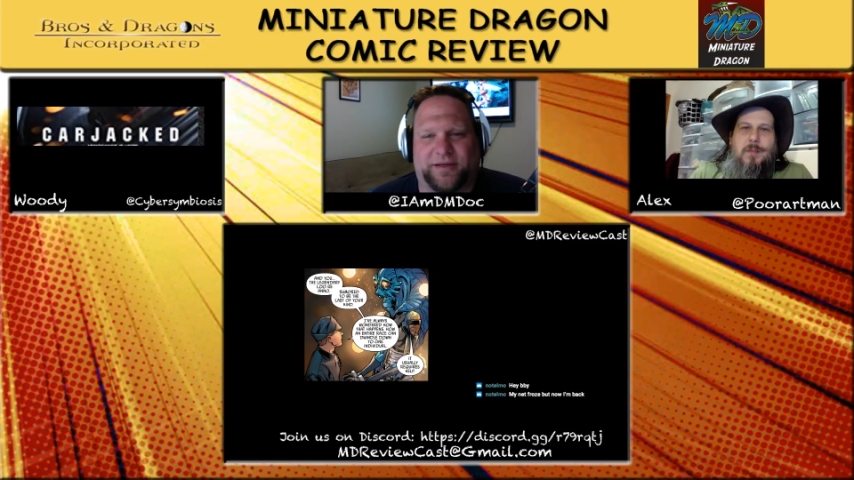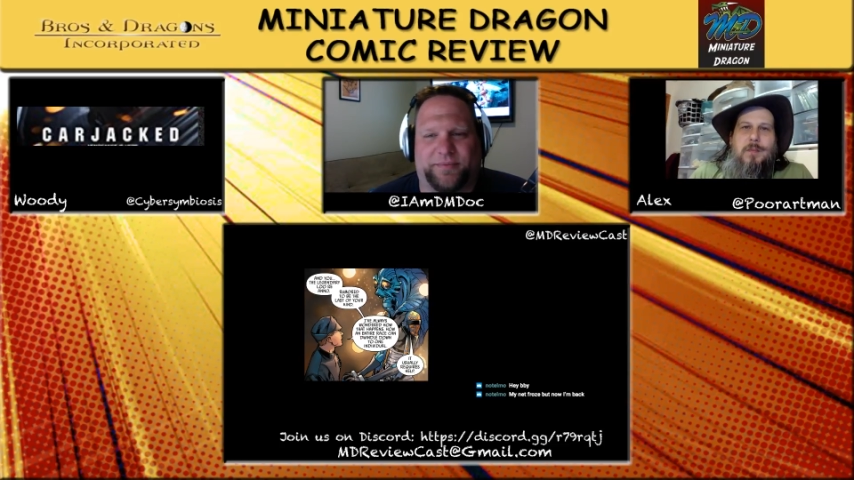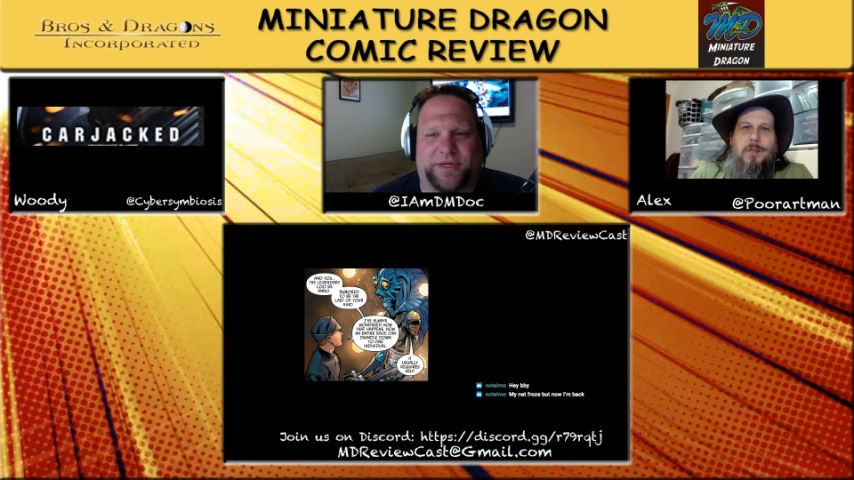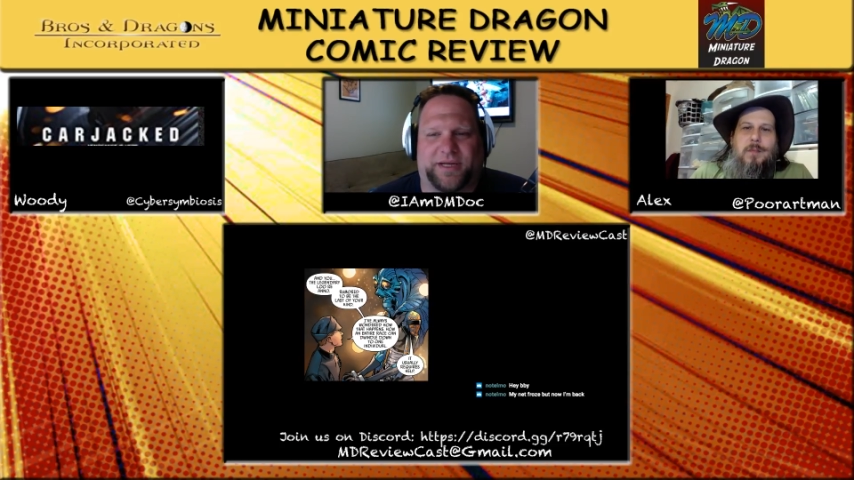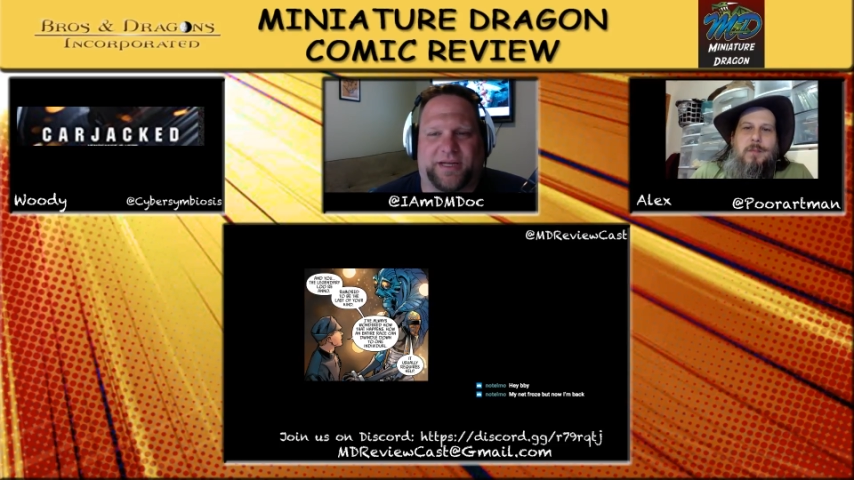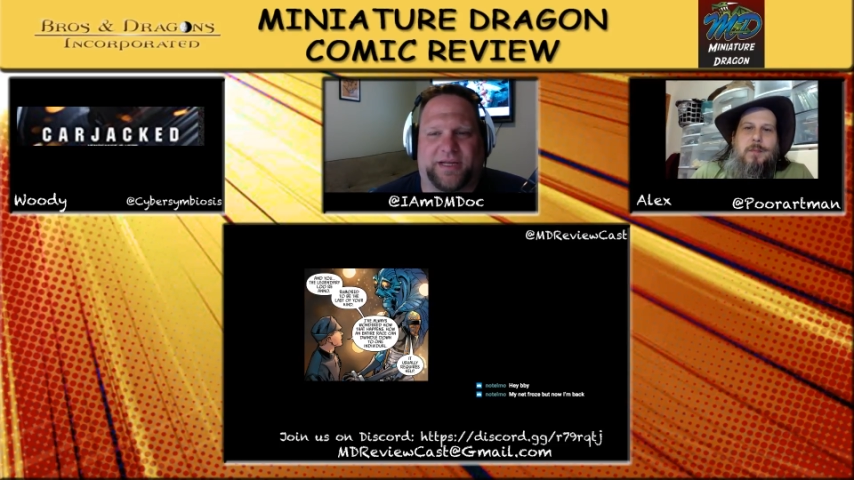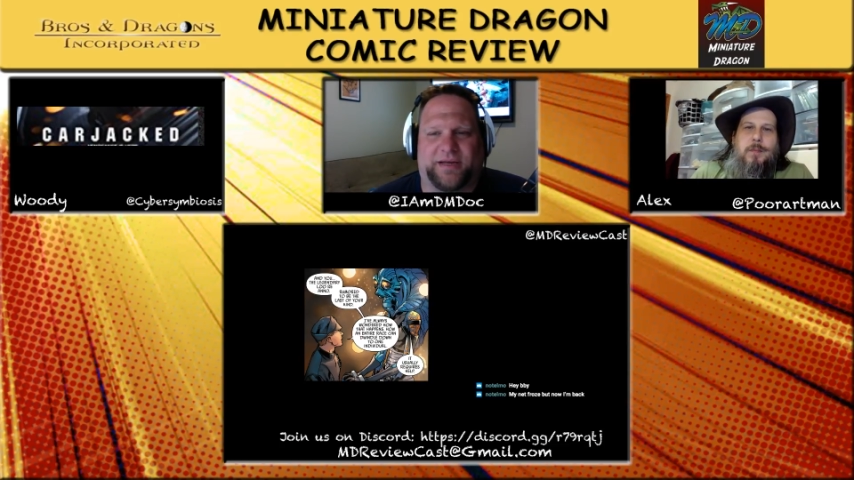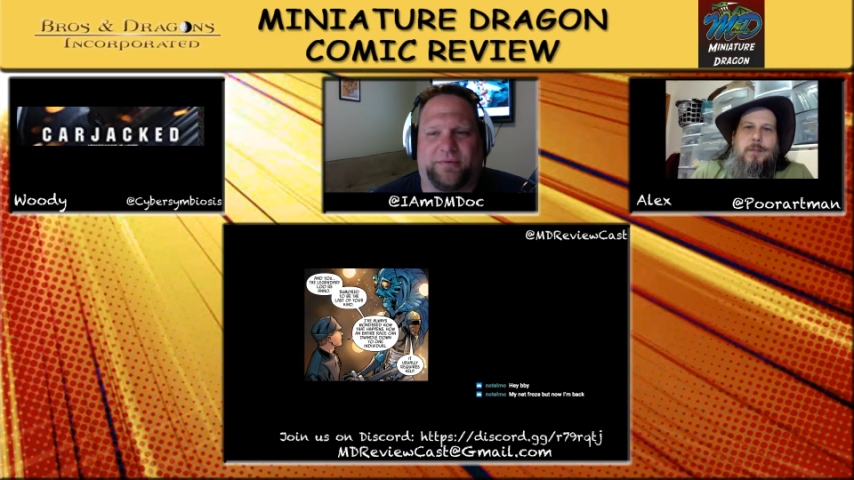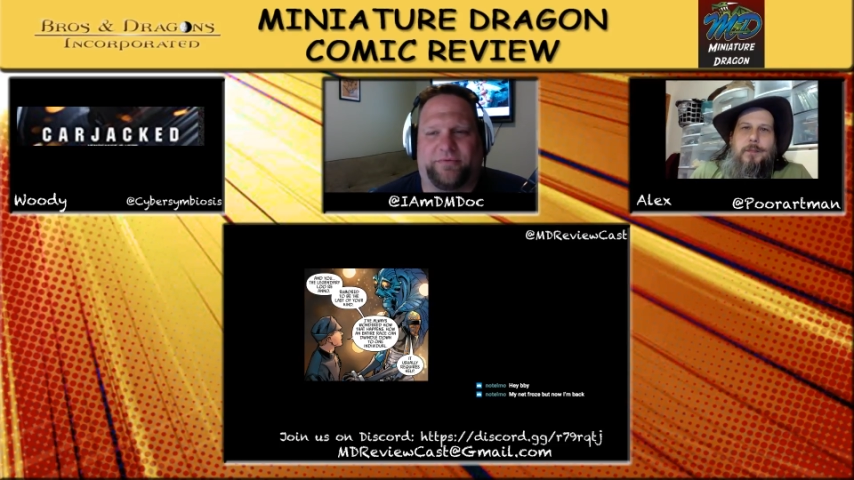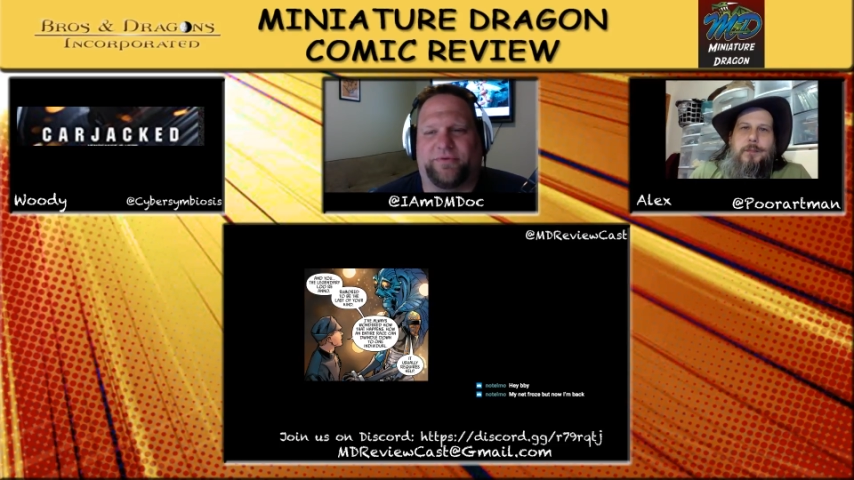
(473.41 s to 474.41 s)
something and
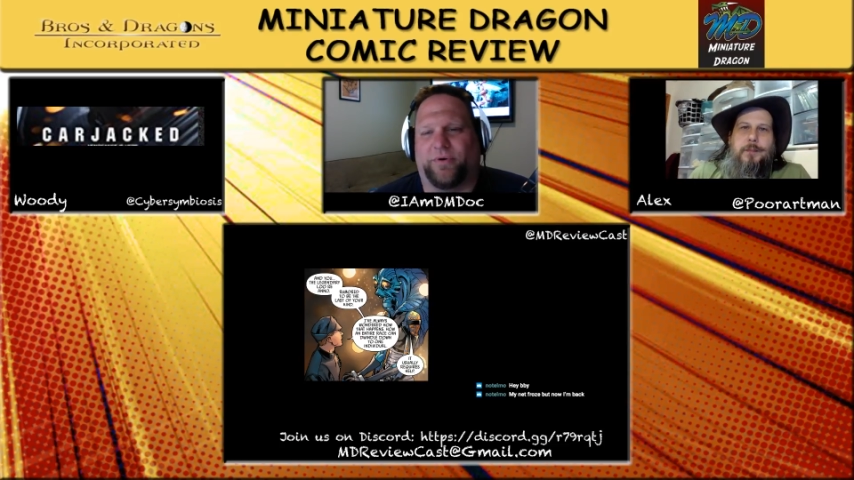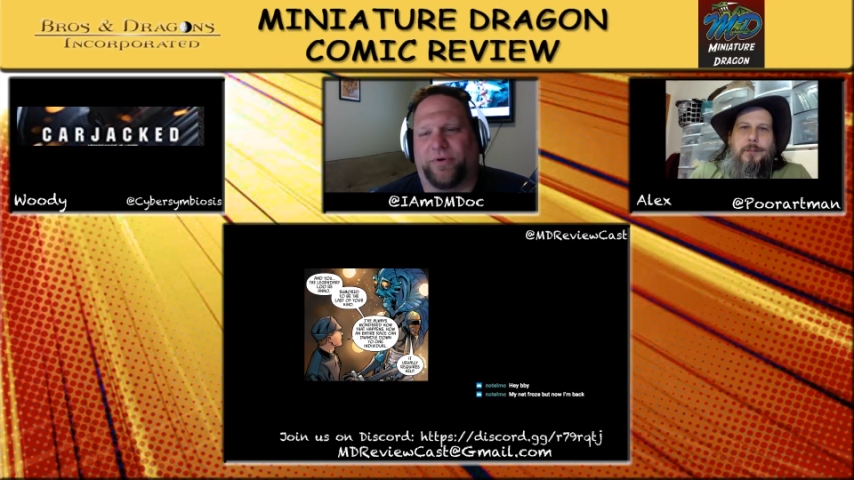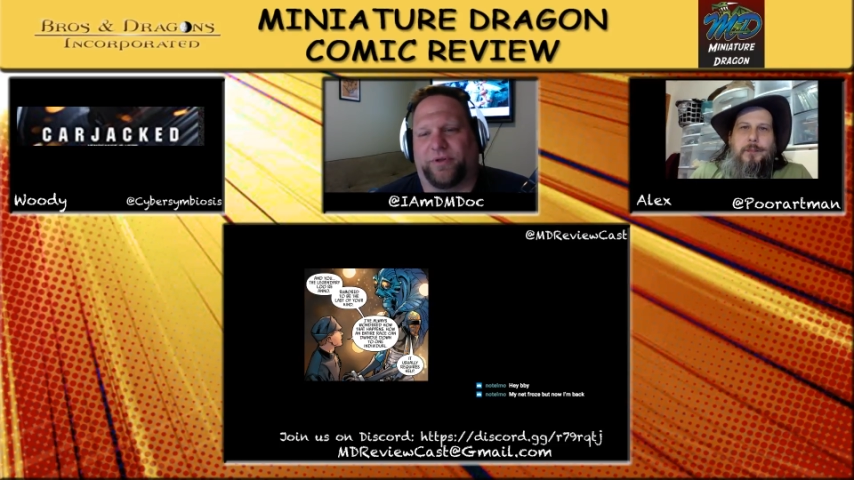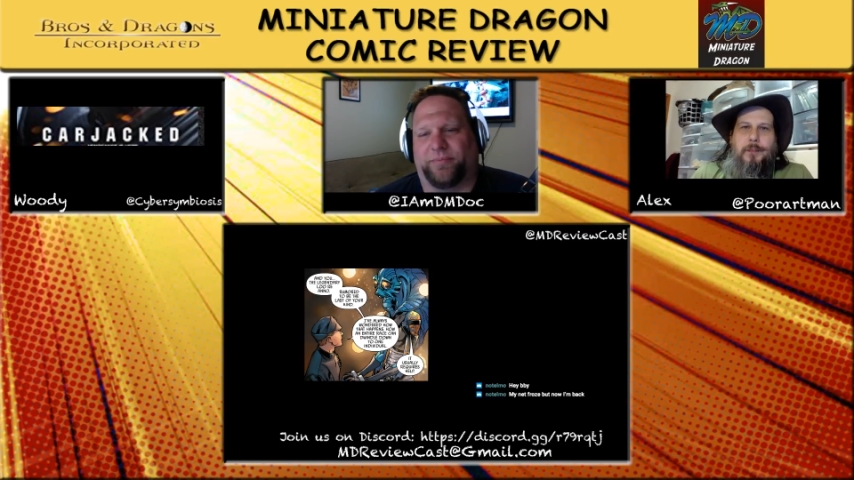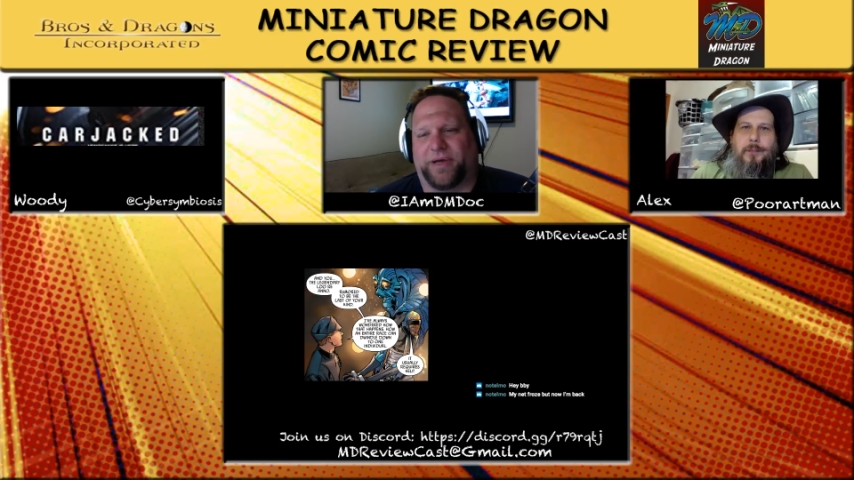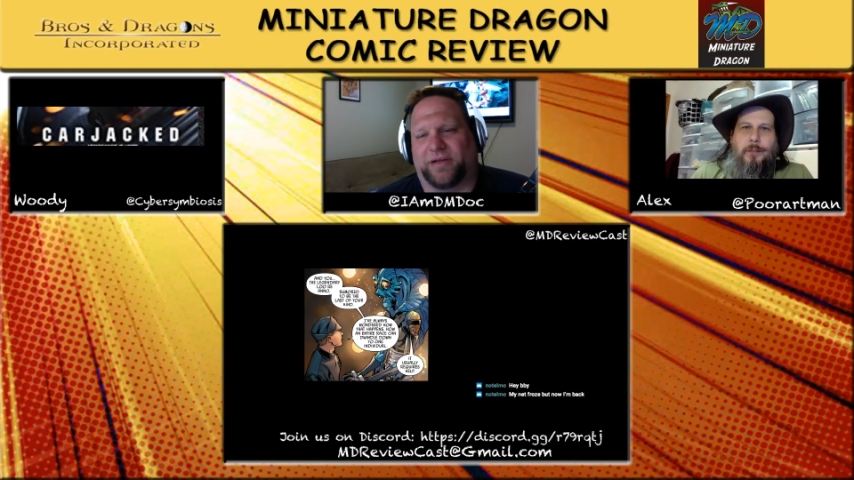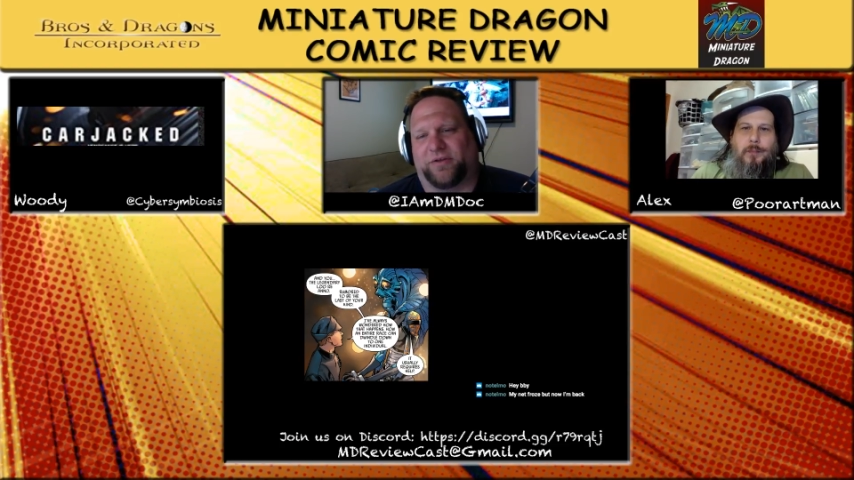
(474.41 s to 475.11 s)
then he was going back to